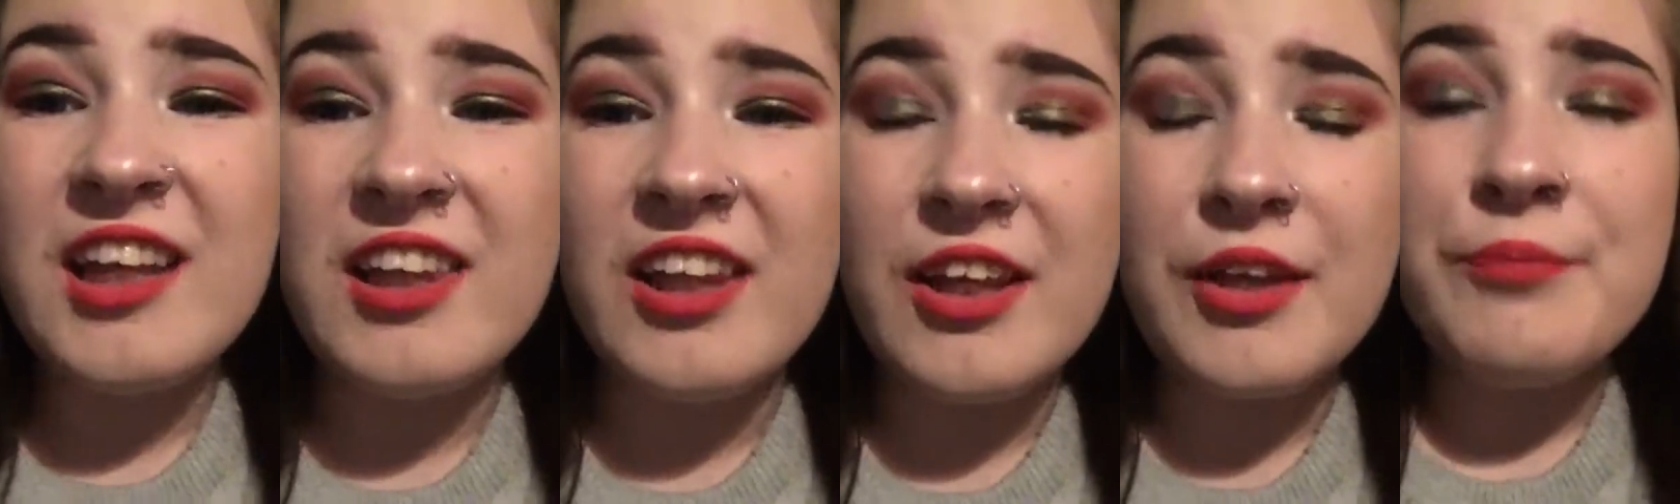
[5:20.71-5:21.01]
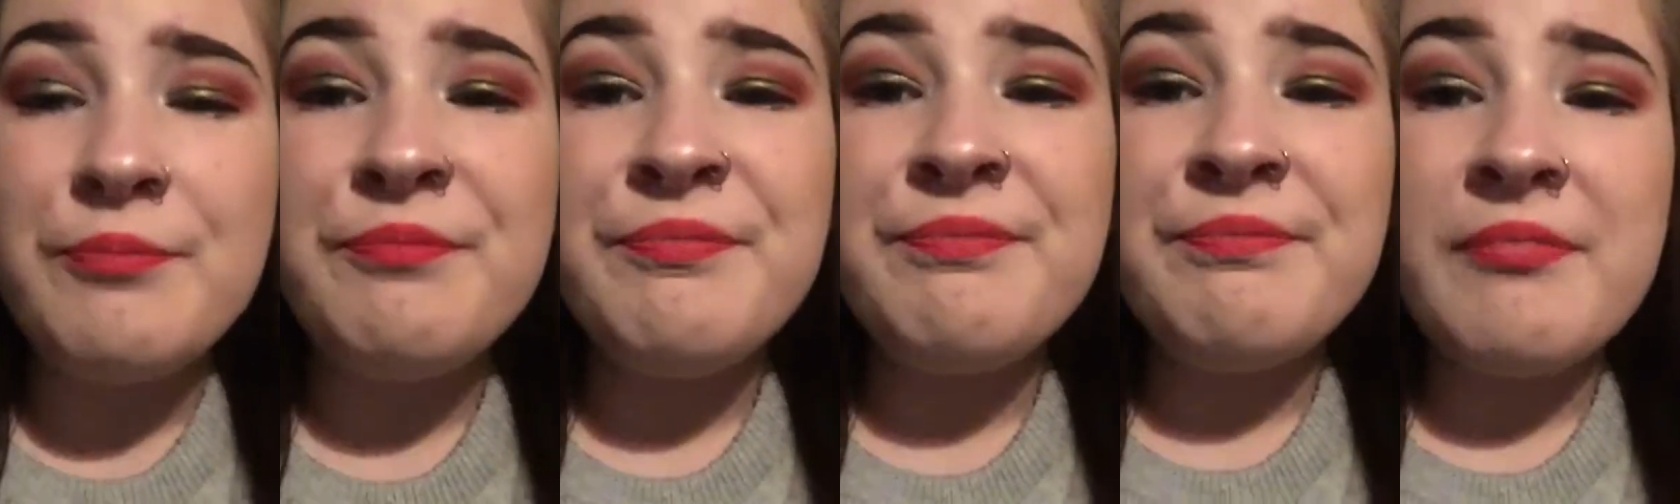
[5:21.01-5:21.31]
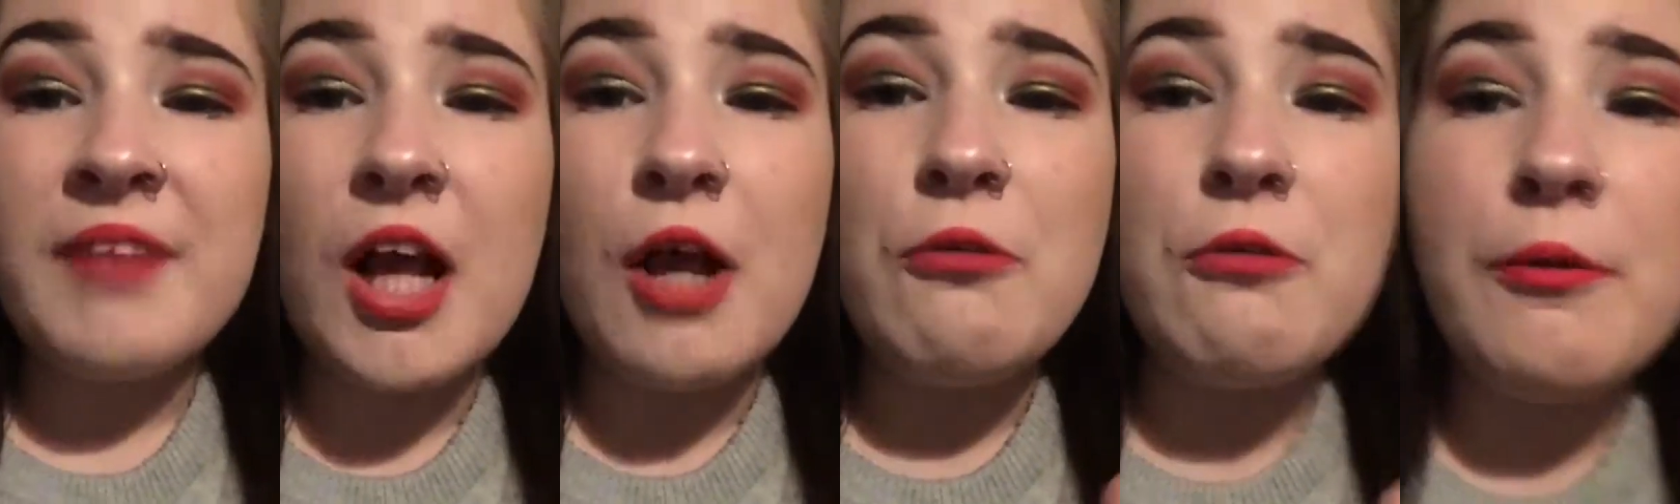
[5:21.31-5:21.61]
Like,
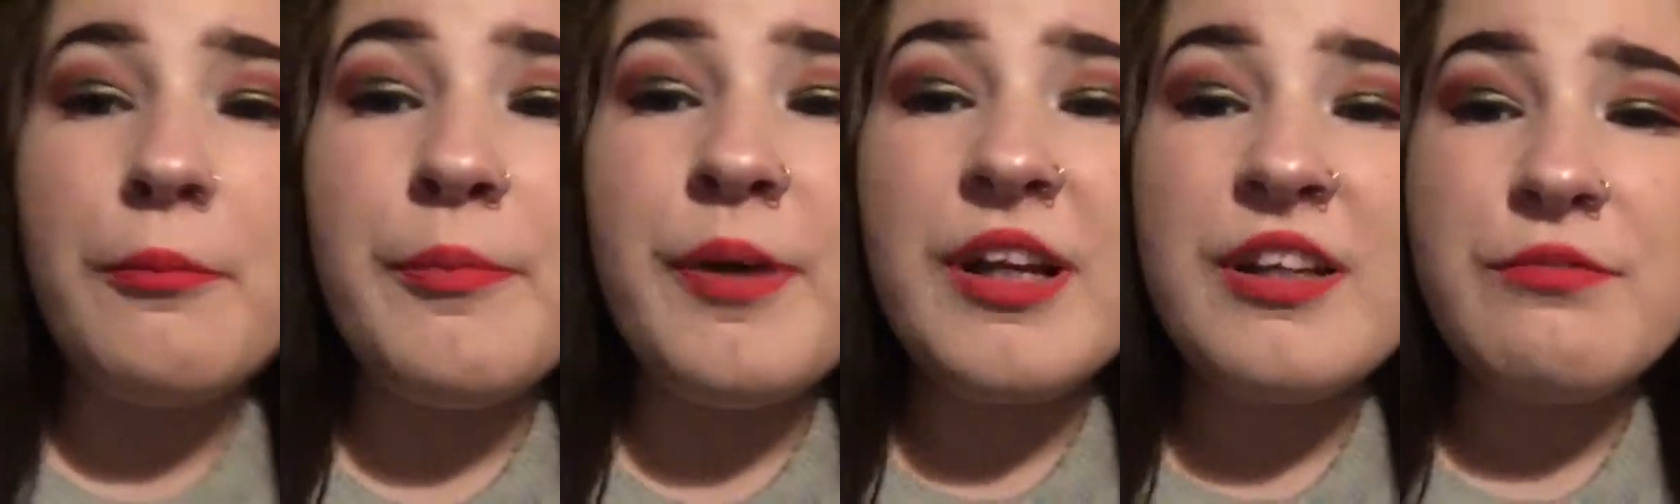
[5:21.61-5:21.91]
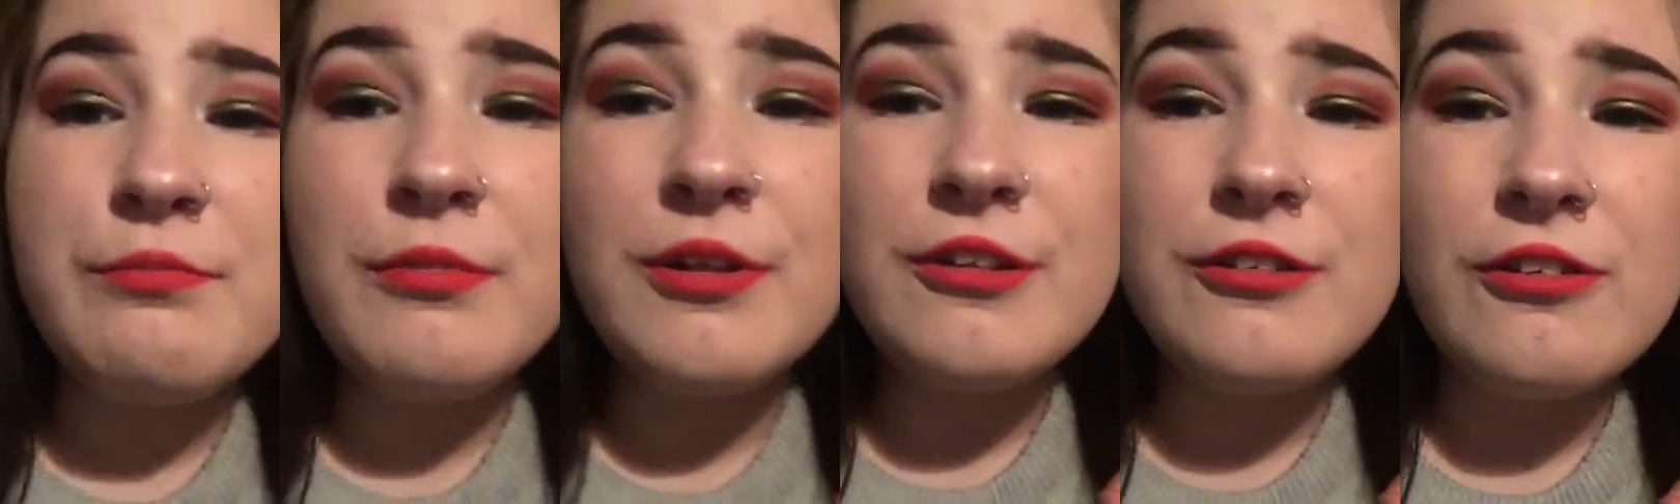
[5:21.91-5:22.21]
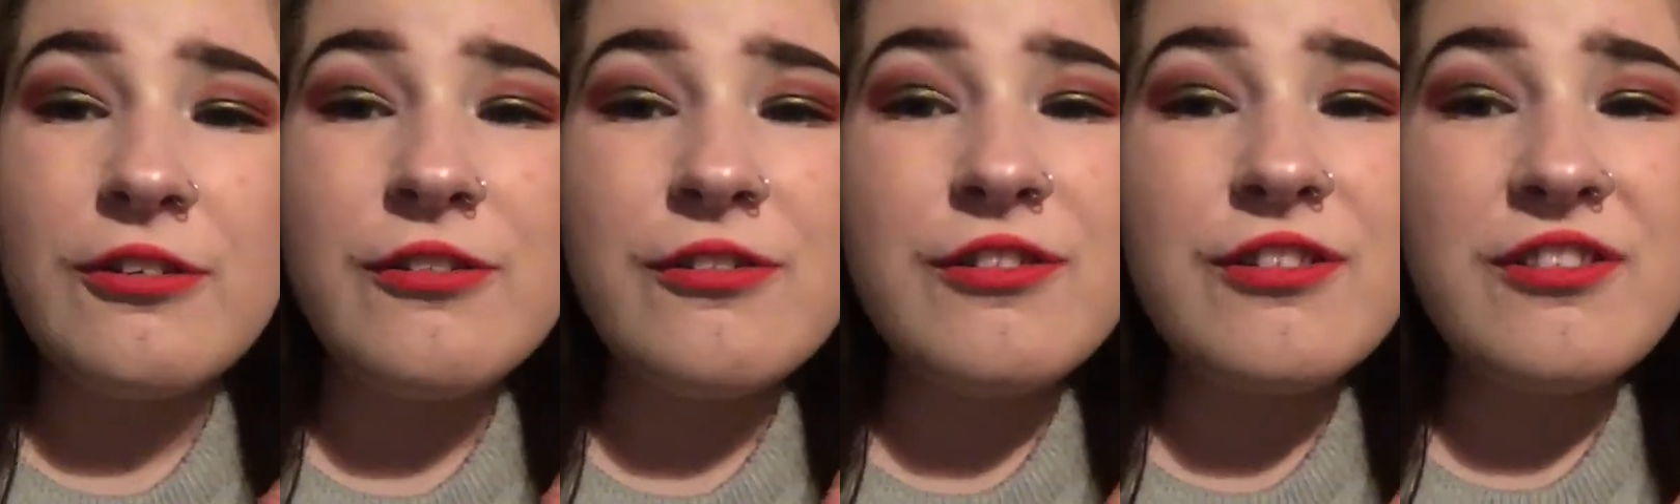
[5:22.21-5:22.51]
I want my
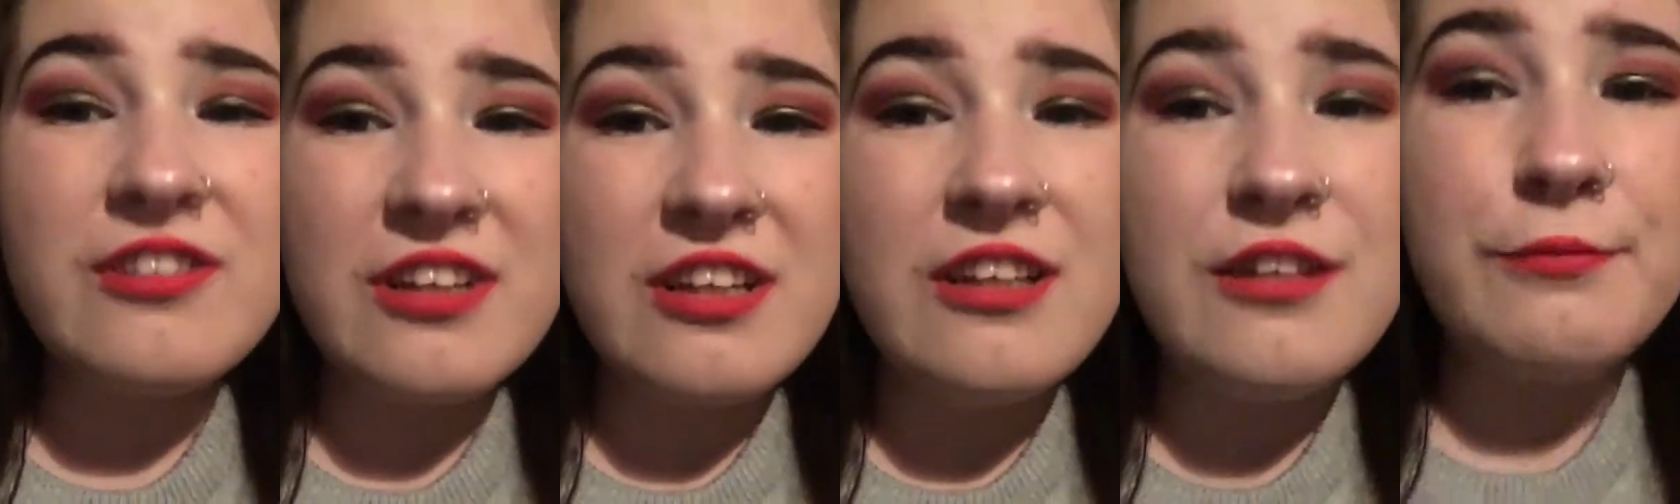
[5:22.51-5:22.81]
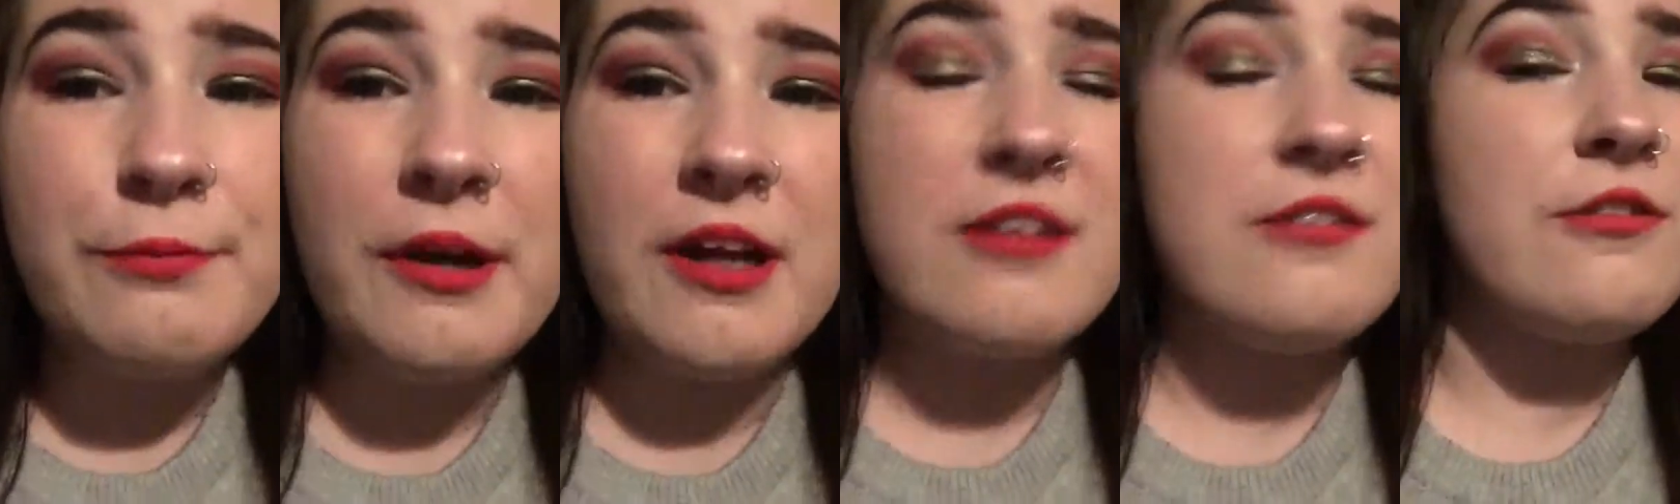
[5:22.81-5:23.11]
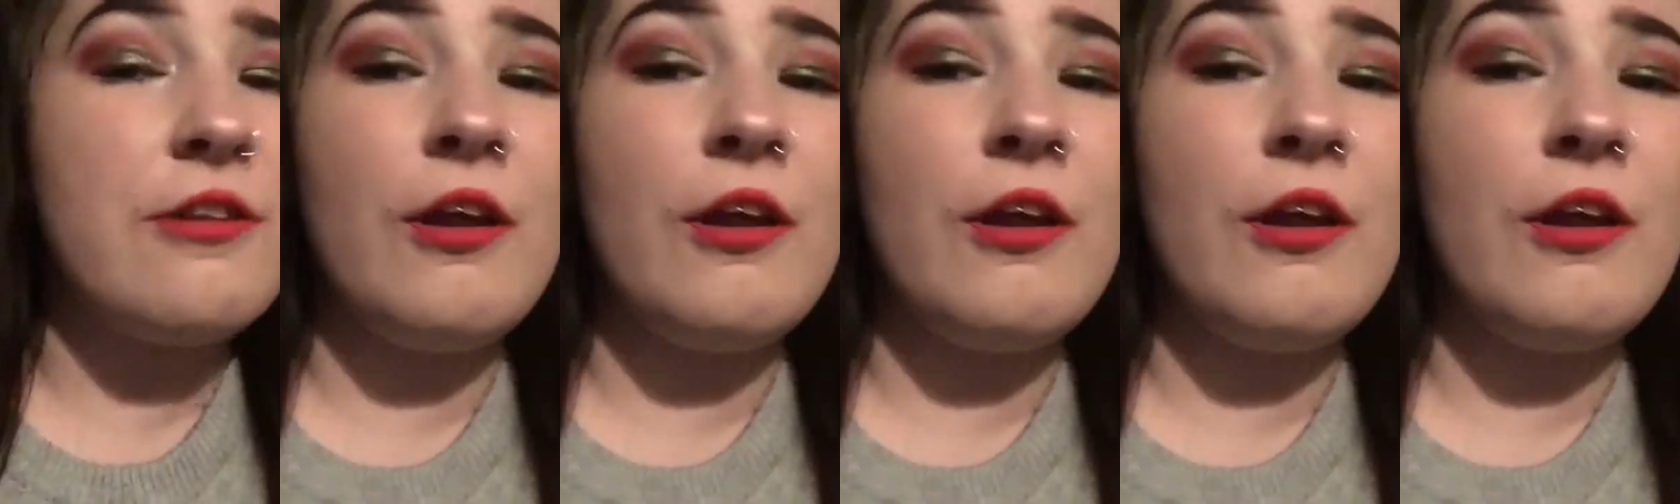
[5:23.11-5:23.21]
McDonald's cheese bites,